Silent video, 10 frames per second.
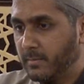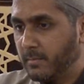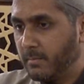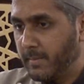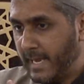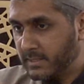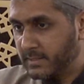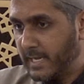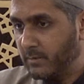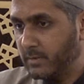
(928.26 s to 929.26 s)

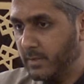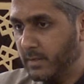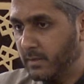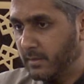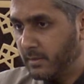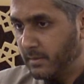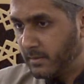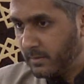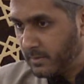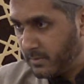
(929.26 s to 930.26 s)
maxed out the
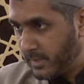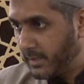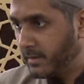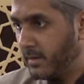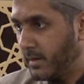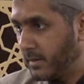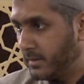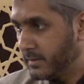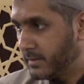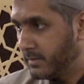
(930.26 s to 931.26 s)
credit
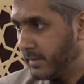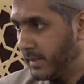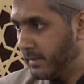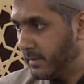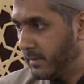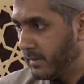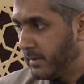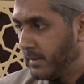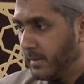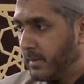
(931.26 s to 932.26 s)
cards, right?
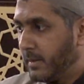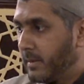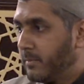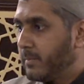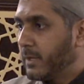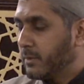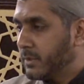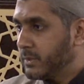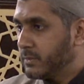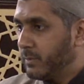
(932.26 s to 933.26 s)

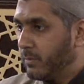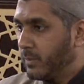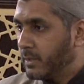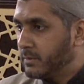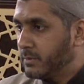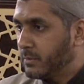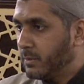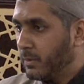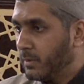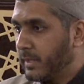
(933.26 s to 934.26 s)
Because we want to
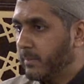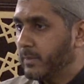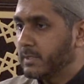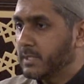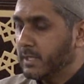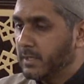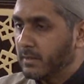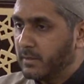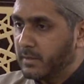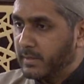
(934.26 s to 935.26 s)
hold a
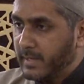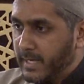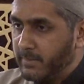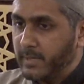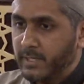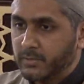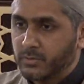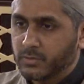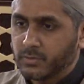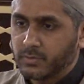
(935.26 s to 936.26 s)
particular
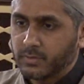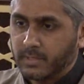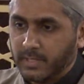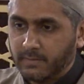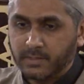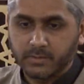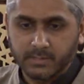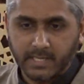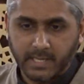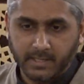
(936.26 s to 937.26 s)
image in the
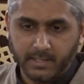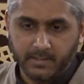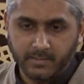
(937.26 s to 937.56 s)
society.